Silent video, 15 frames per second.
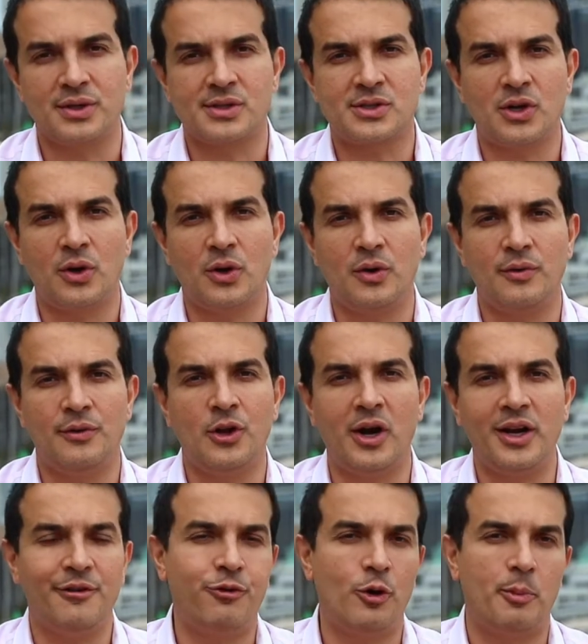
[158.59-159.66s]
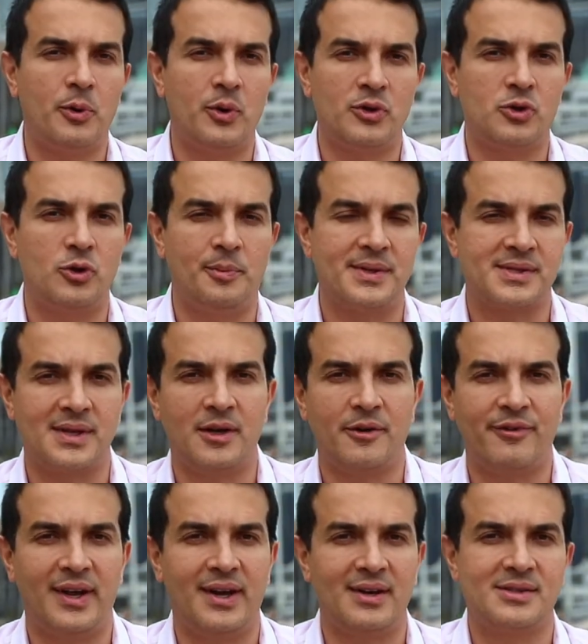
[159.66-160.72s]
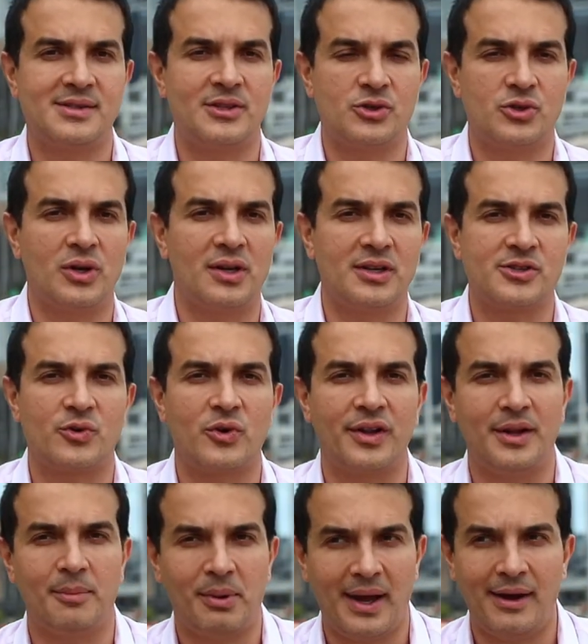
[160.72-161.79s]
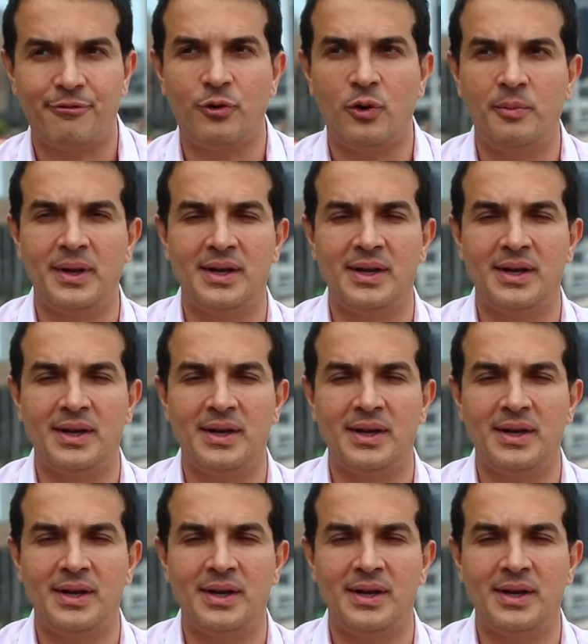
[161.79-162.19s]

So 94.2% of editors and journalists are on the platform,